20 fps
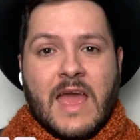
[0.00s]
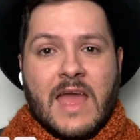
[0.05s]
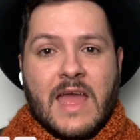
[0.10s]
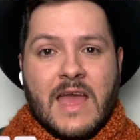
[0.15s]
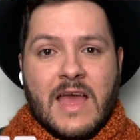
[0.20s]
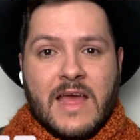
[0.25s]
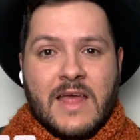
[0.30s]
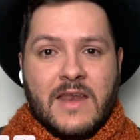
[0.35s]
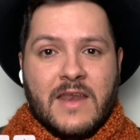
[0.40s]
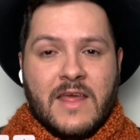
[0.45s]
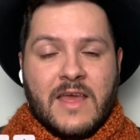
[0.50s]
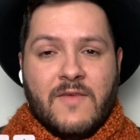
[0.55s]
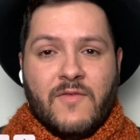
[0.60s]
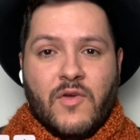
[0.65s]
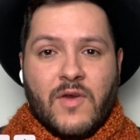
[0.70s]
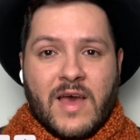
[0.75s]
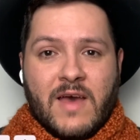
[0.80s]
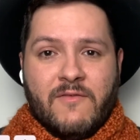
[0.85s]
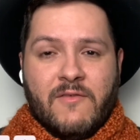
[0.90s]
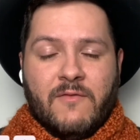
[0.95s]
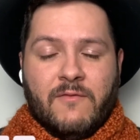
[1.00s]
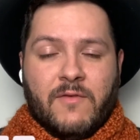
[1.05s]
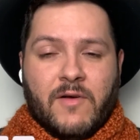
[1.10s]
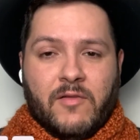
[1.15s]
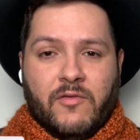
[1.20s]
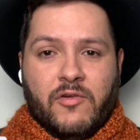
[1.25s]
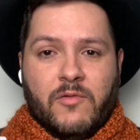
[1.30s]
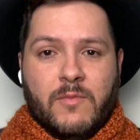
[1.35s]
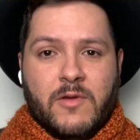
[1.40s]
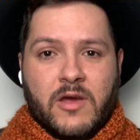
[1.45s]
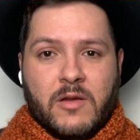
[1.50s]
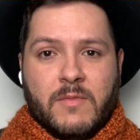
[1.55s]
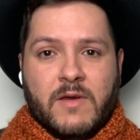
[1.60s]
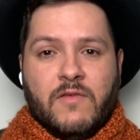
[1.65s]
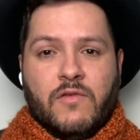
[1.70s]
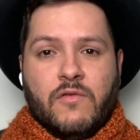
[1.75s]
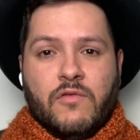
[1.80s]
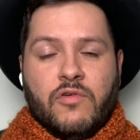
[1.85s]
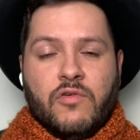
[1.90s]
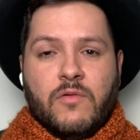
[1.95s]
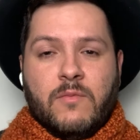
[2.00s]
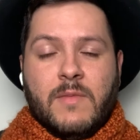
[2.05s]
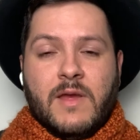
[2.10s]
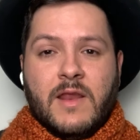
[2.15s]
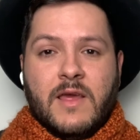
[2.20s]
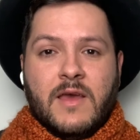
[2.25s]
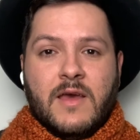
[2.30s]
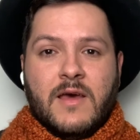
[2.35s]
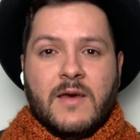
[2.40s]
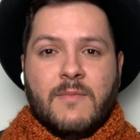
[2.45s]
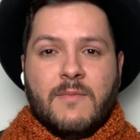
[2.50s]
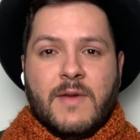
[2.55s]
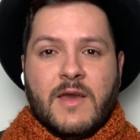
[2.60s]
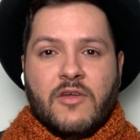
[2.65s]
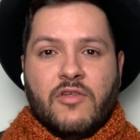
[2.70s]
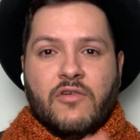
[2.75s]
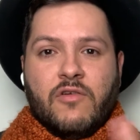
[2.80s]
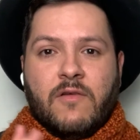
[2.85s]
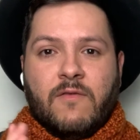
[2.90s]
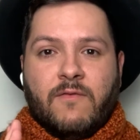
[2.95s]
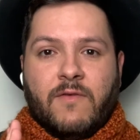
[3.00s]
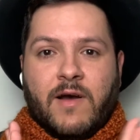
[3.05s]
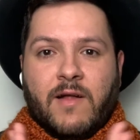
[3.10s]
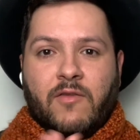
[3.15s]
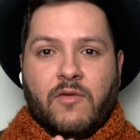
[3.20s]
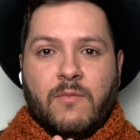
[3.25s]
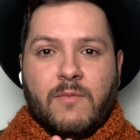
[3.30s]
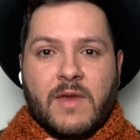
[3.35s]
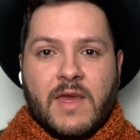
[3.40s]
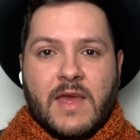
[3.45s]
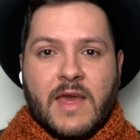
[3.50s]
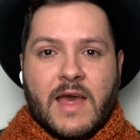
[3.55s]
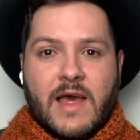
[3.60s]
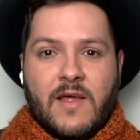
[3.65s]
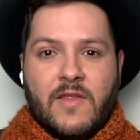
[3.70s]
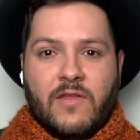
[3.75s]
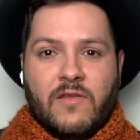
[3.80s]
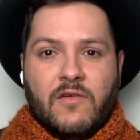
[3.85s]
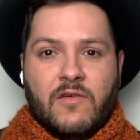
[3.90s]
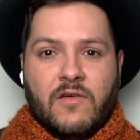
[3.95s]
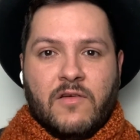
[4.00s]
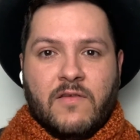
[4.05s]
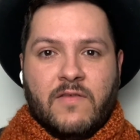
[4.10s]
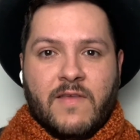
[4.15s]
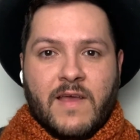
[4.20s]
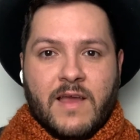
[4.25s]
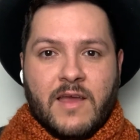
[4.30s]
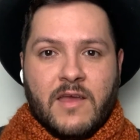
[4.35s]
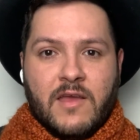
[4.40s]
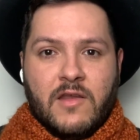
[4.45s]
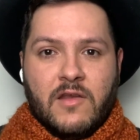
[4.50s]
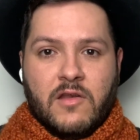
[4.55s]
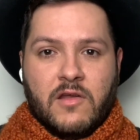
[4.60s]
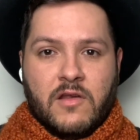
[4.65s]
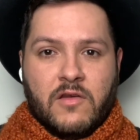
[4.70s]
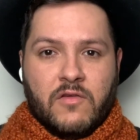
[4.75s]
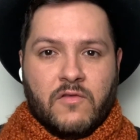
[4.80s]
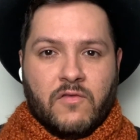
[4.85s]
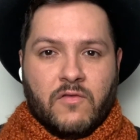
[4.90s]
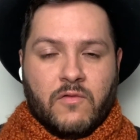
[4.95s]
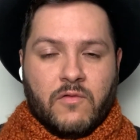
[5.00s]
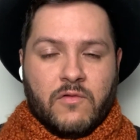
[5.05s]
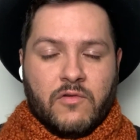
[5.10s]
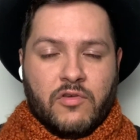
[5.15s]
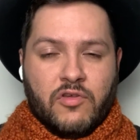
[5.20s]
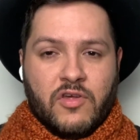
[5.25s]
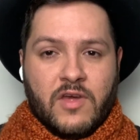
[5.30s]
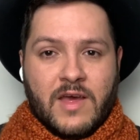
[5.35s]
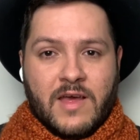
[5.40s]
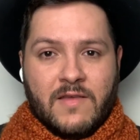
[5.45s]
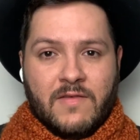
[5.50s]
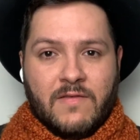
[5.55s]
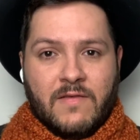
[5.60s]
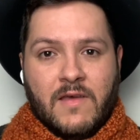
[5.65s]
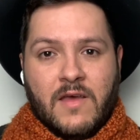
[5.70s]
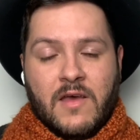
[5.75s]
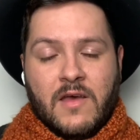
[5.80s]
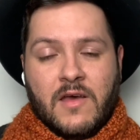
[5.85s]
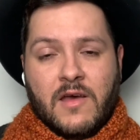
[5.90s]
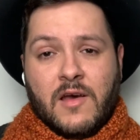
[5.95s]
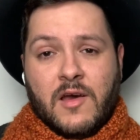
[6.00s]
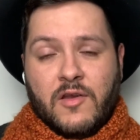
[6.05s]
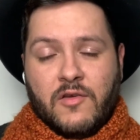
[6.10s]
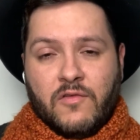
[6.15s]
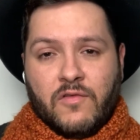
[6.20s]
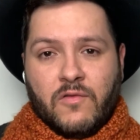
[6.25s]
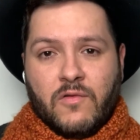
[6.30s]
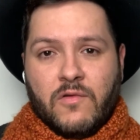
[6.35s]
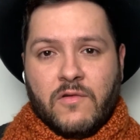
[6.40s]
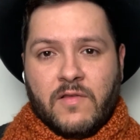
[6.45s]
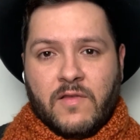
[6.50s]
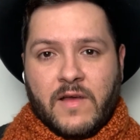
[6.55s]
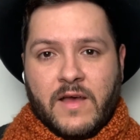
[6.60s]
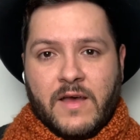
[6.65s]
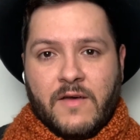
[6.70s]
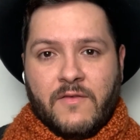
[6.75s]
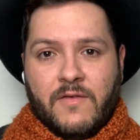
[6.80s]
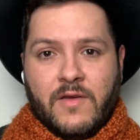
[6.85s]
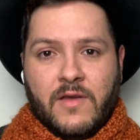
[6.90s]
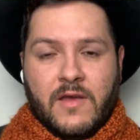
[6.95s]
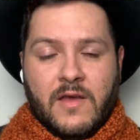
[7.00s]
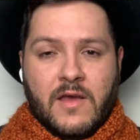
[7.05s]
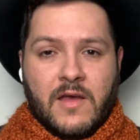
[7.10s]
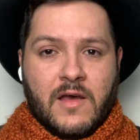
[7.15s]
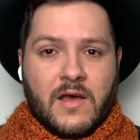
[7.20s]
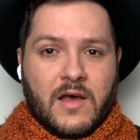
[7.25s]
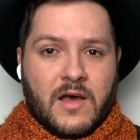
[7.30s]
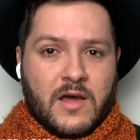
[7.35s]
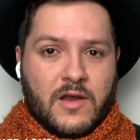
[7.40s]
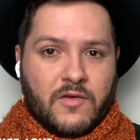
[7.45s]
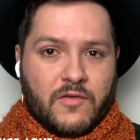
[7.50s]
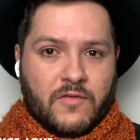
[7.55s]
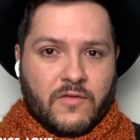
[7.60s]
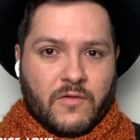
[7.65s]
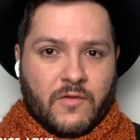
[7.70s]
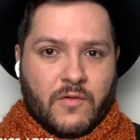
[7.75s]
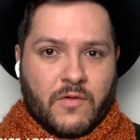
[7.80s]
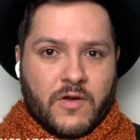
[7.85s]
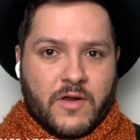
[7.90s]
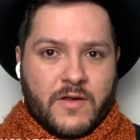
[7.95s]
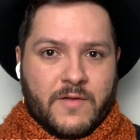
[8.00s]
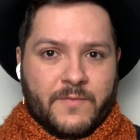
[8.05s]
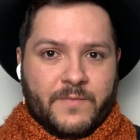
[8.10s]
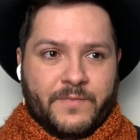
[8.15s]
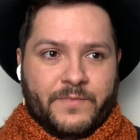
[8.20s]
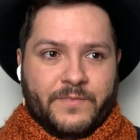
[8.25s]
And if you haven't followed me on my social media, make sure to follow me under second underscore chance underscore love underscore